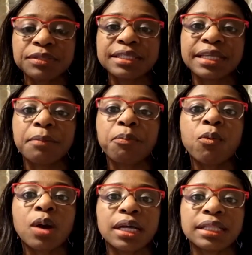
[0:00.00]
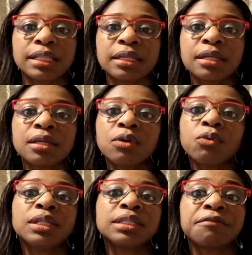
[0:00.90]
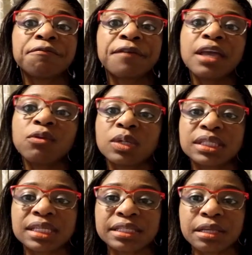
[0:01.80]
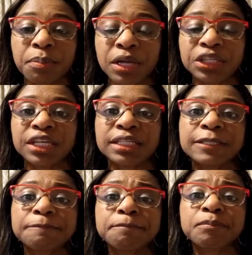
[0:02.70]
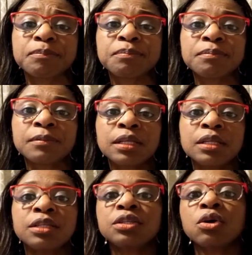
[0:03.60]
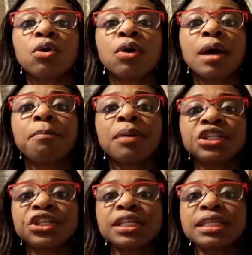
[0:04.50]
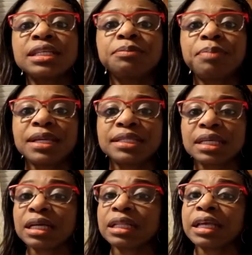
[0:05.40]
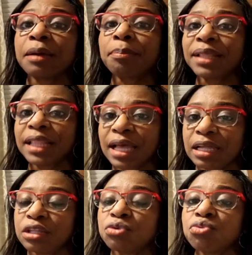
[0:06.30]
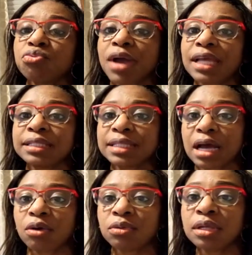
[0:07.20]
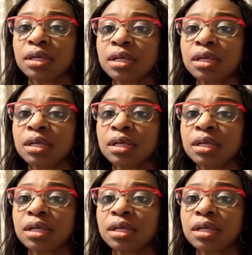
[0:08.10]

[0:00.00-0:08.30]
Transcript: Step 1. We'll define what is a budget. So a budget is basically a plan you write down